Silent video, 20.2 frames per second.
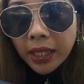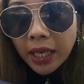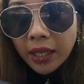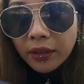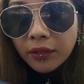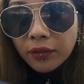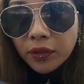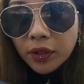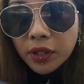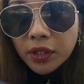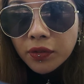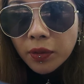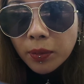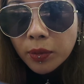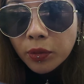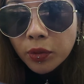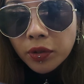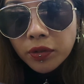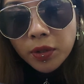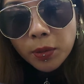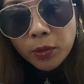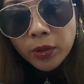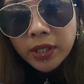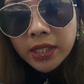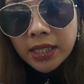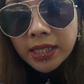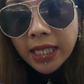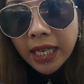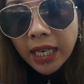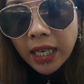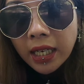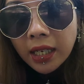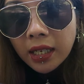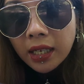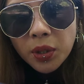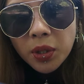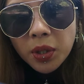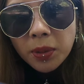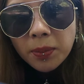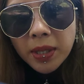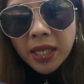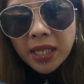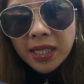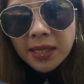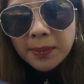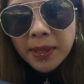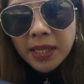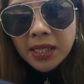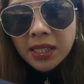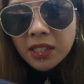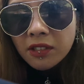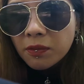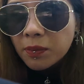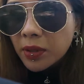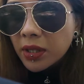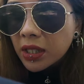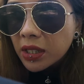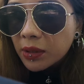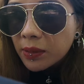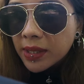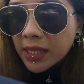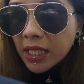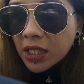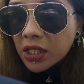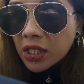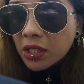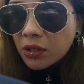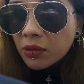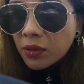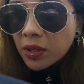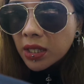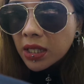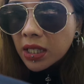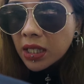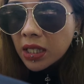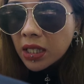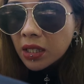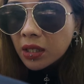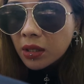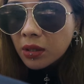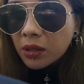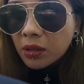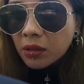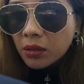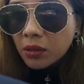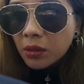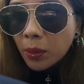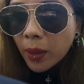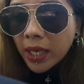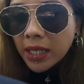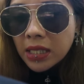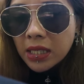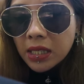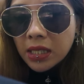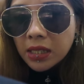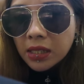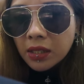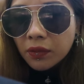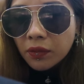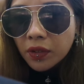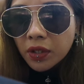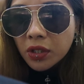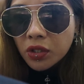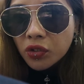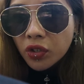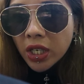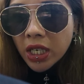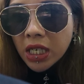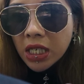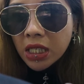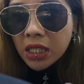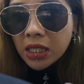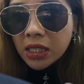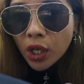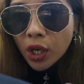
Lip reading: Yeah, the views from the rooftop were insane. So it would be expensive, but it was actually really quite decent for the drink.